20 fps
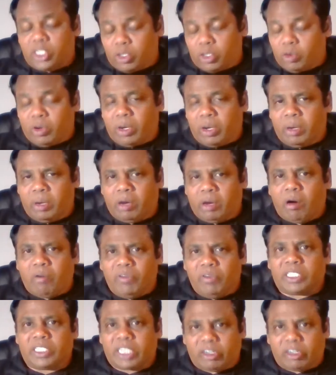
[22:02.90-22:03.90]
So
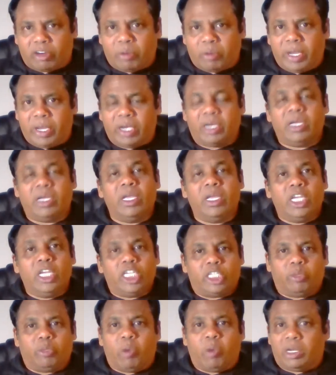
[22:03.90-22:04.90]
obviously it will be a
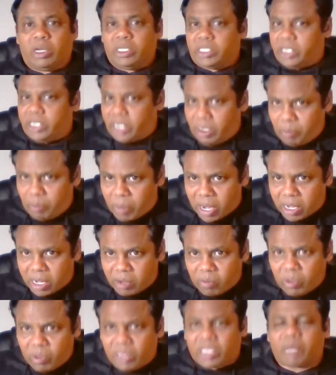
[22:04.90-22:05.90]
smaller city,
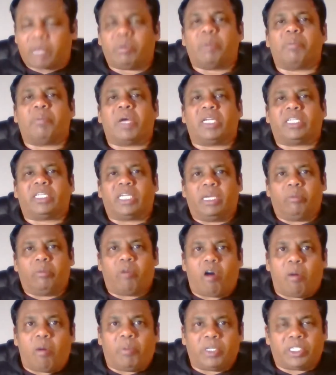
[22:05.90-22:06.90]
but will there be
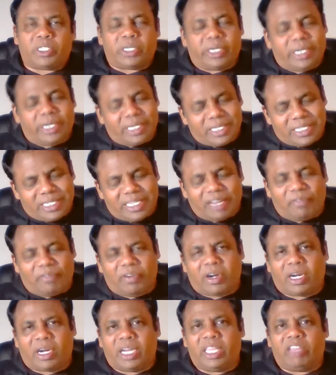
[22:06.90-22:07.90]
part-time opportunities?
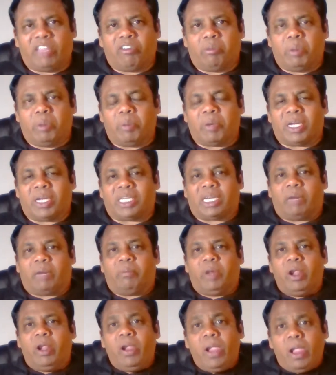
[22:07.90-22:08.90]
Definitely there will be part-time
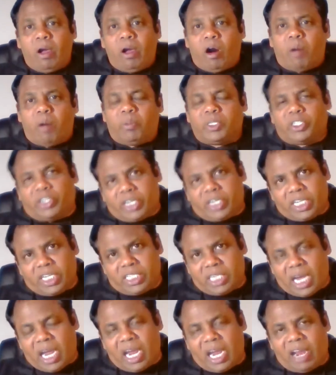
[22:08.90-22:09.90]

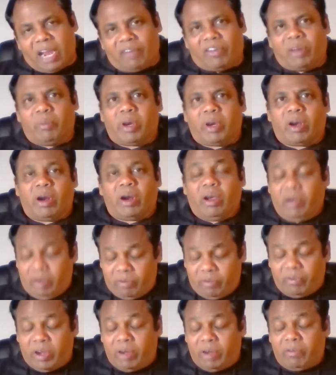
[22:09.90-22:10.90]
opportunities. I have come
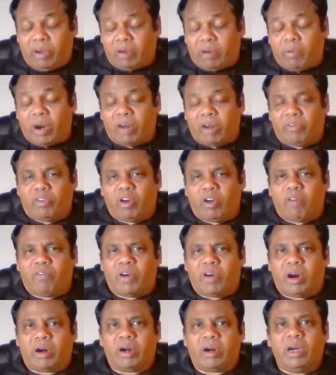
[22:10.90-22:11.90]
across quite a few of
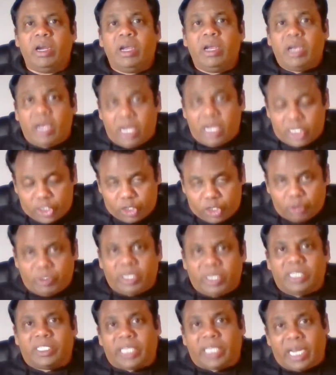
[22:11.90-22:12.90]
our
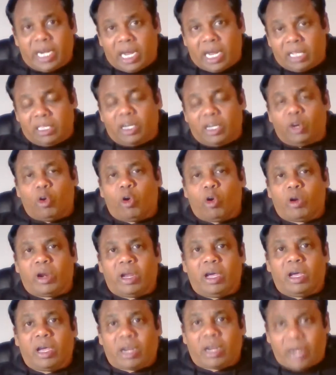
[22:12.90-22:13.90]
students and other known
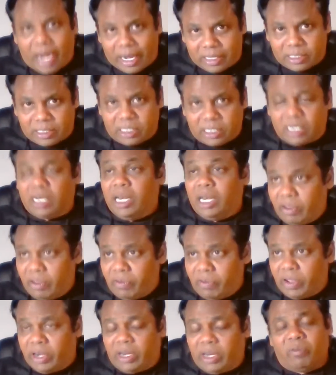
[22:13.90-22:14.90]
clients
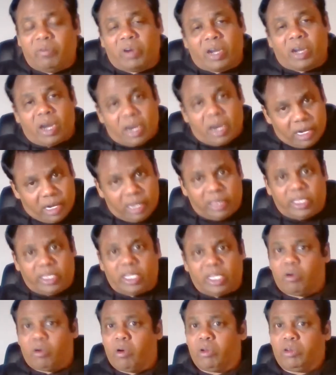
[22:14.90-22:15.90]
live in Invercargill, and
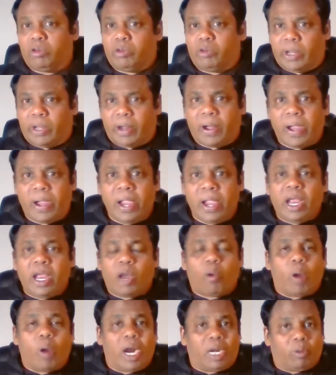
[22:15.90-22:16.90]
they're all doing
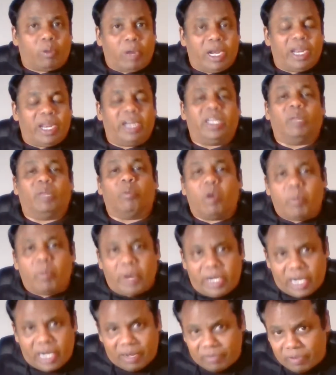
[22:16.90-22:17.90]
quite well at the
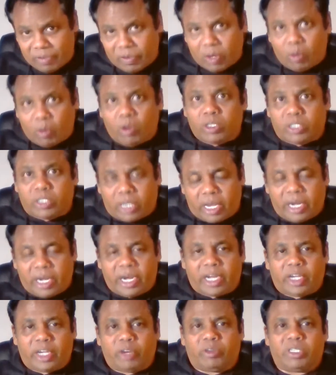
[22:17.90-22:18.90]
moment, and we will also
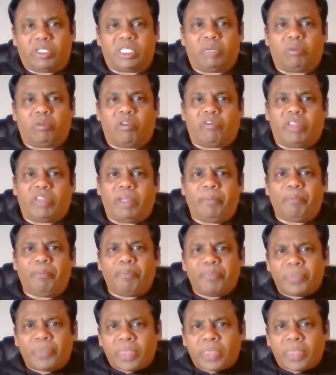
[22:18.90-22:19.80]
connect you to some of them.